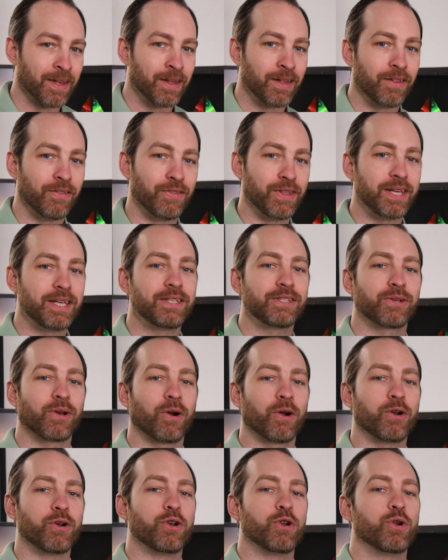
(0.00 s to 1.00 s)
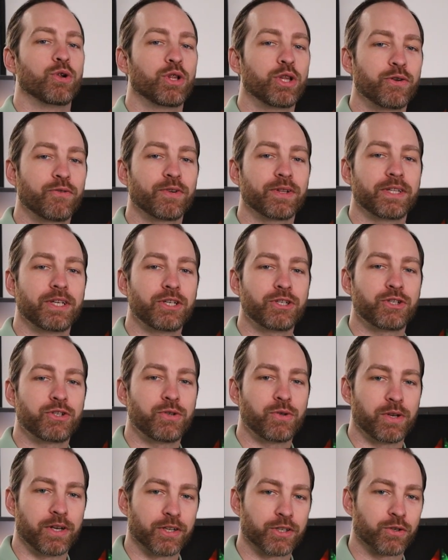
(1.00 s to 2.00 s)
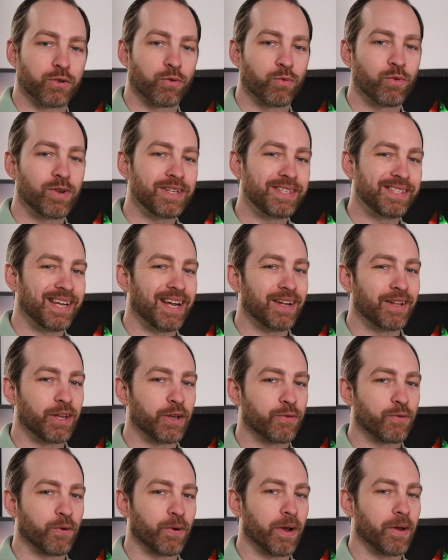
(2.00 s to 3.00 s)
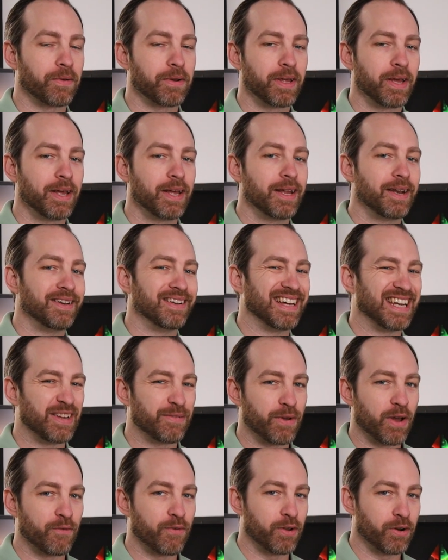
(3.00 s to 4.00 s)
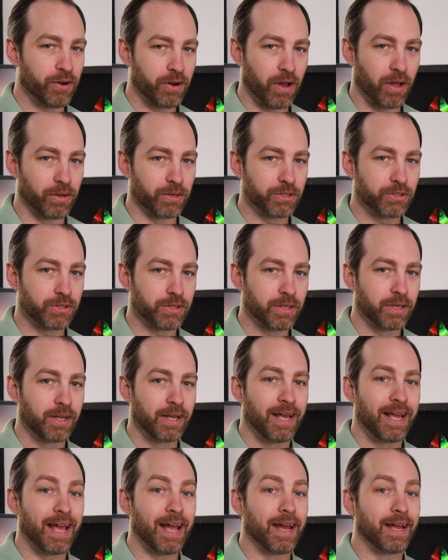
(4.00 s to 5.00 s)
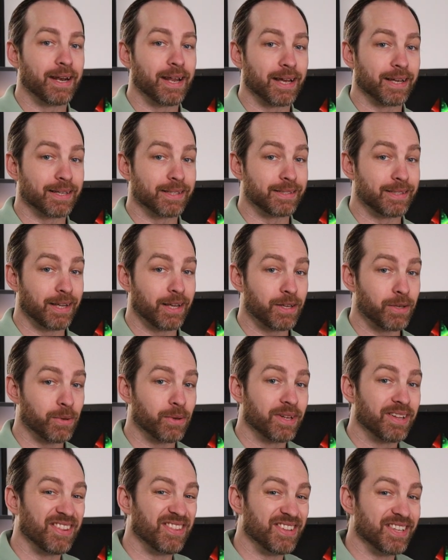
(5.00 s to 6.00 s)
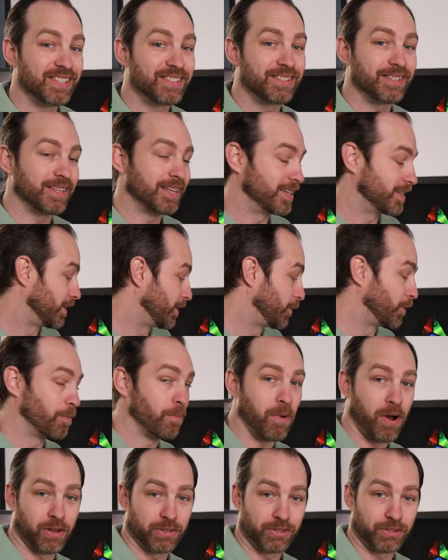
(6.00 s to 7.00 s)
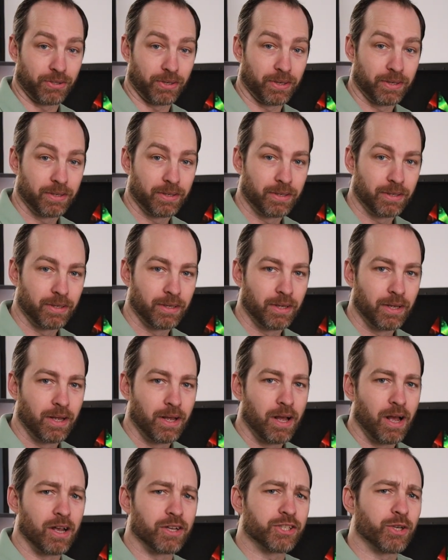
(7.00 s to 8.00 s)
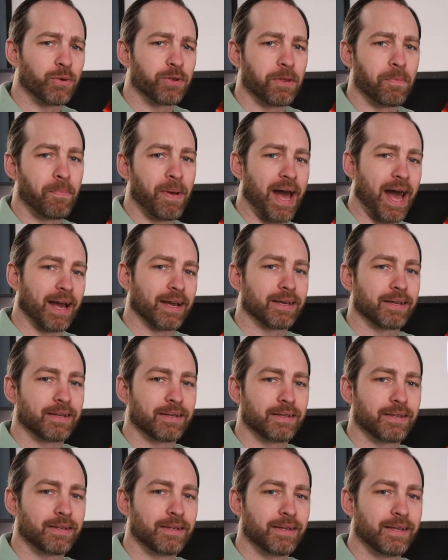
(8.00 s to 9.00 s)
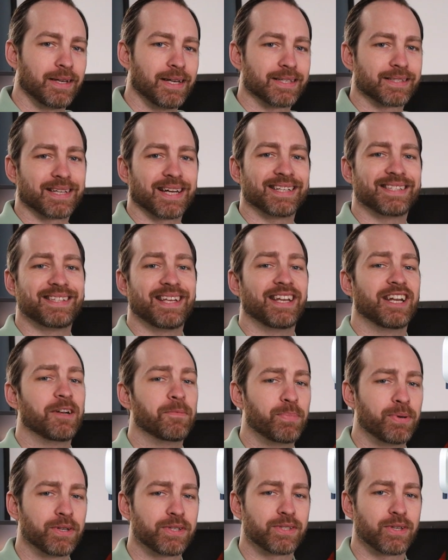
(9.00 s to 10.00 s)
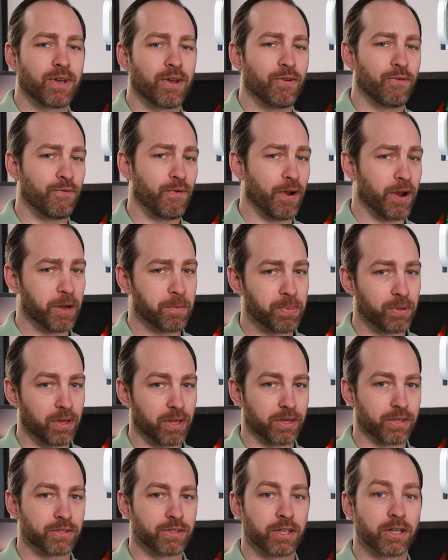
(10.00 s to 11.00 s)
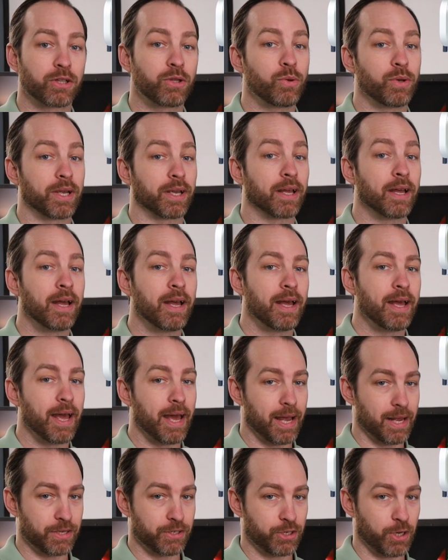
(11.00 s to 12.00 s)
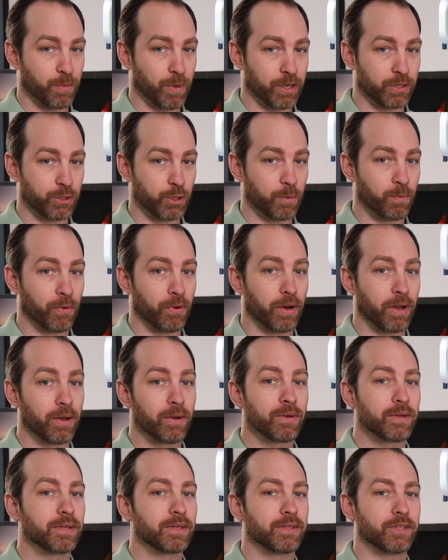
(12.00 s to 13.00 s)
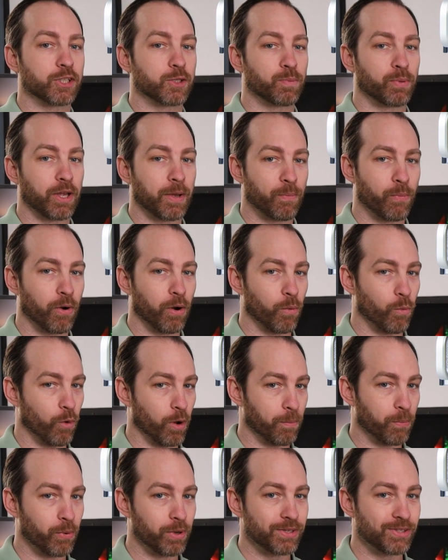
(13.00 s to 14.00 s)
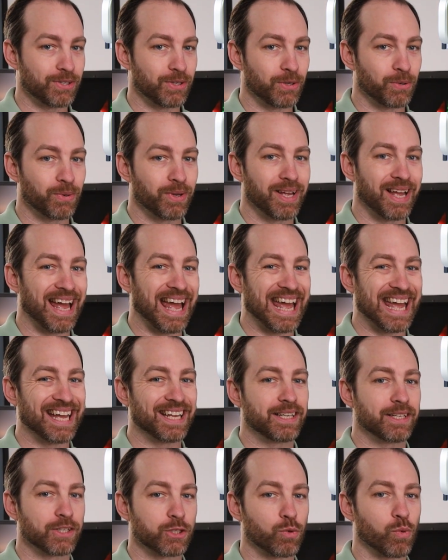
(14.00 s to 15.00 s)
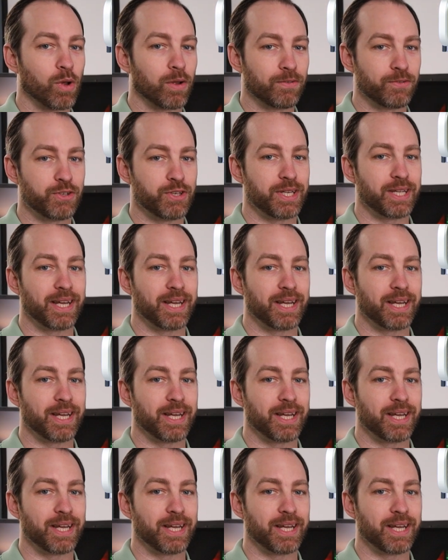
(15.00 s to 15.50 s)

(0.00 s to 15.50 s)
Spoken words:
These are newly released units retailing for around $9,500, and I can tell you this is a little monster. I'll start with the back. It's got 10 inputs of varying plugs, including HDMI 2.0, DisplayPort 1.2, and 12G